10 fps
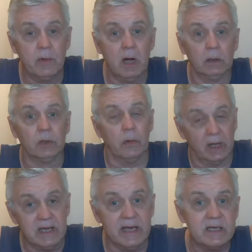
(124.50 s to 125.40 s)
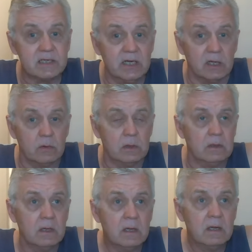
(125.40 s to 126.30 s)
we all know Olly is, you know.
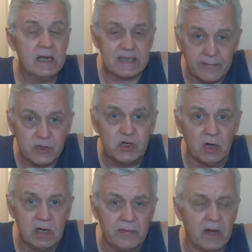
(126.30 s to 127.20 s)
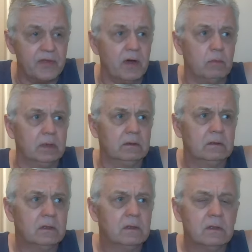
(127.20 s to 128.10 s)
Is that the journey? And then I thought, well,
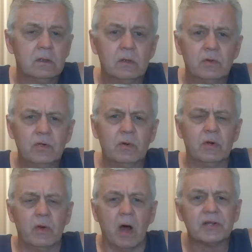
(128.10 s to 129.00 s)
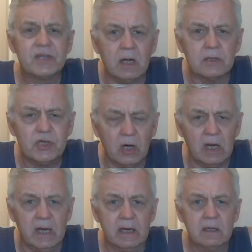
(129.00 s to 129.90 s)
no, not at all,
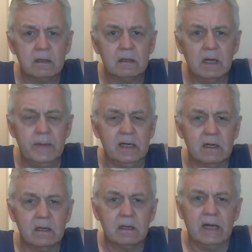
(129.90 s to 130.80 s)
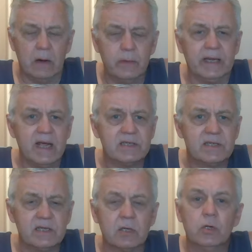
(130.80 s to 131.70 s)
surely. I mean, nowadays,
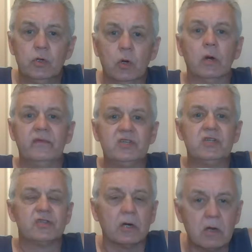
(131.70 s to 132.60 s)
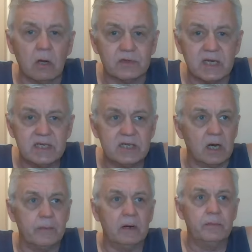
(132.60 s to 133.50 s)
this Eurovision Song Contest is
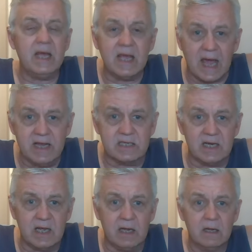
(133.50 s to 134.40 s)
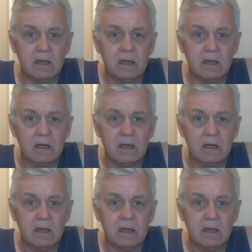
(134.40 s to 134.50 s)
all about being gay, isn't it?